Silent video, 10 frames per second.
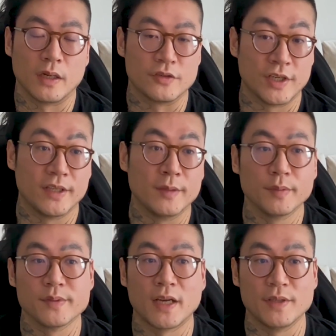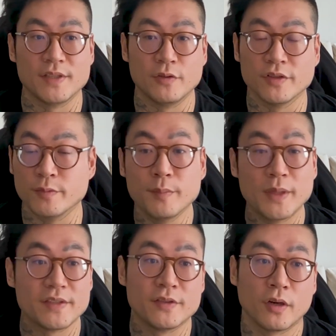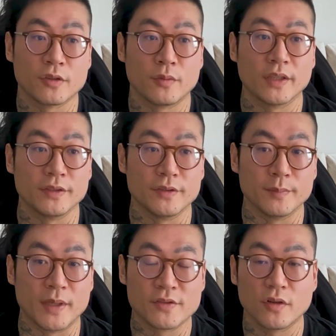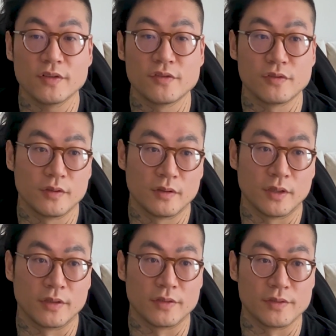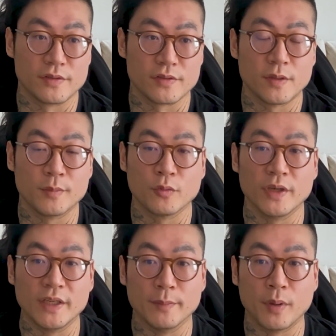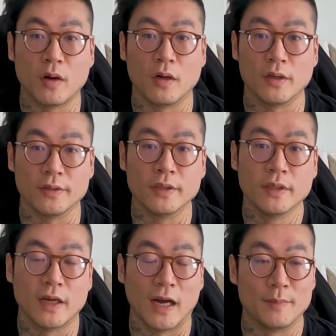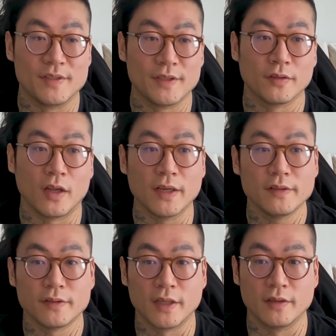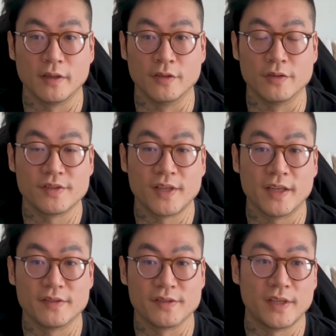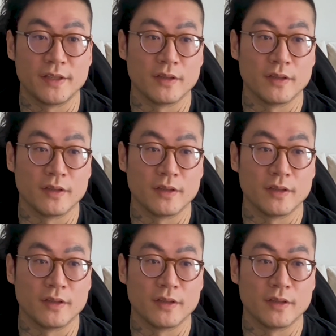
chain that implements IBC, you can basically talk directly to them as long as there's some agreed upon IBC client that understands the state